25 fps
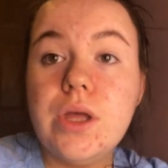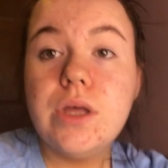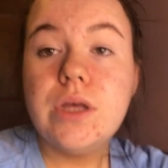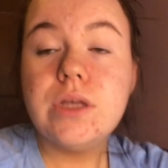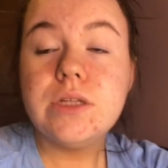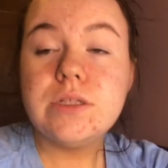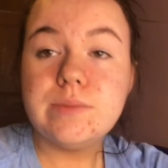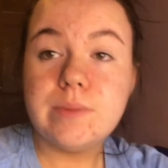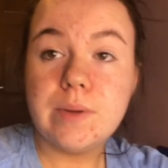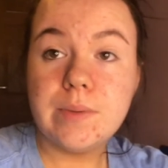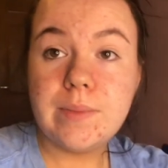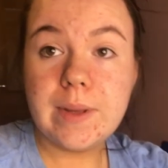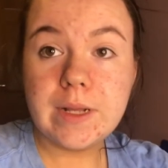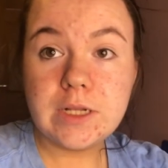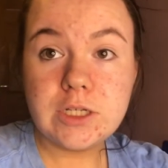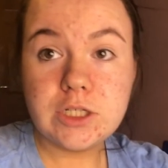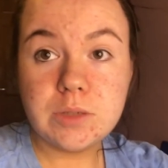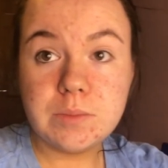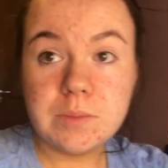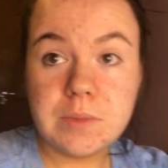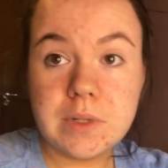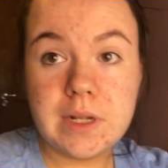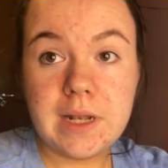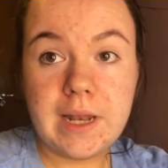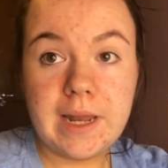It's a bit patchy in
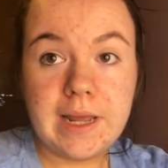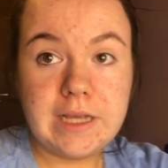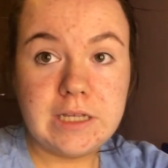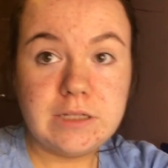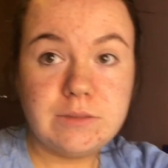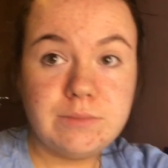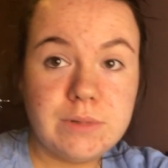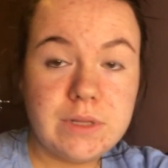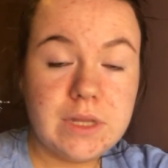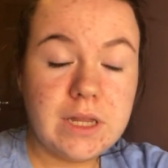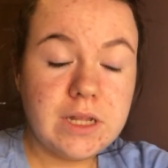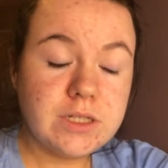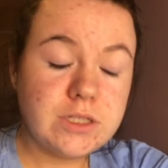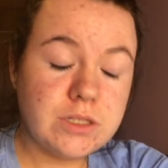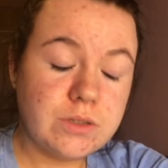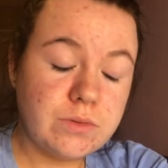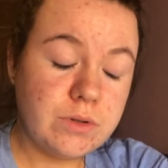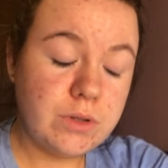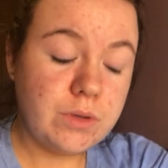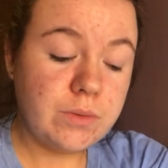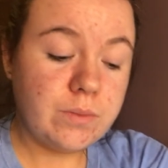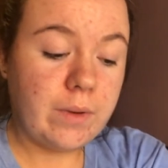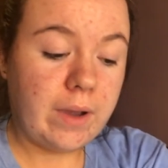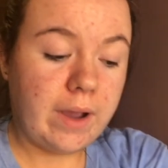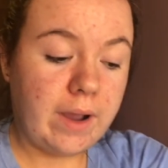my legs, but that's only
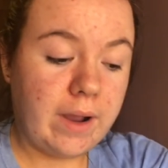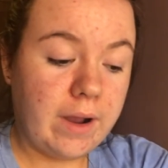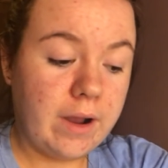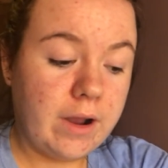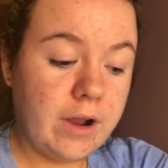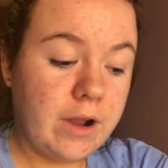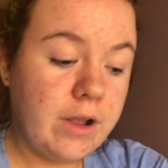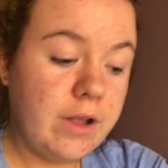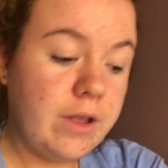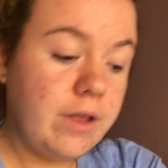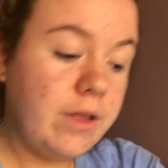where,